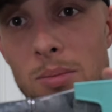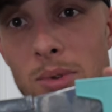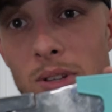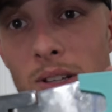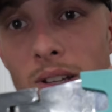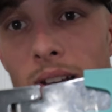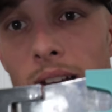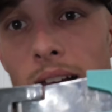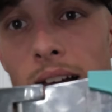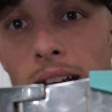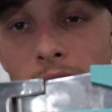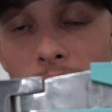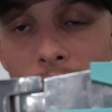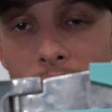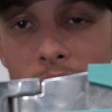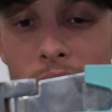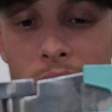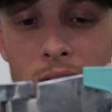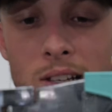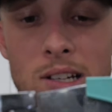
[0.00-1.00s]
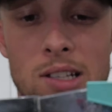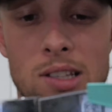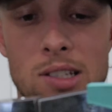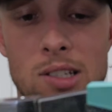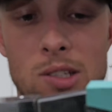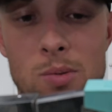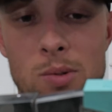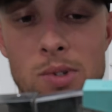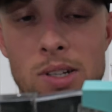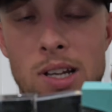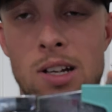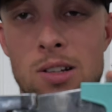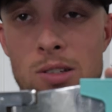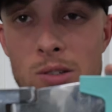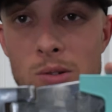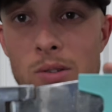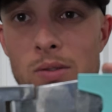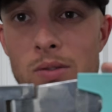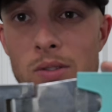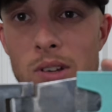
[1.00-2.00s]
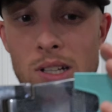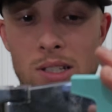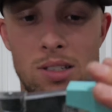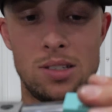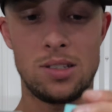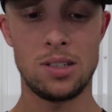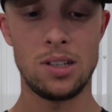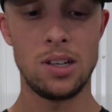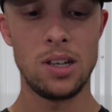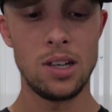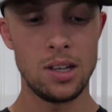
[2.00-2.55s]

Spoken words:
but I just kind of cut this one down so it fits.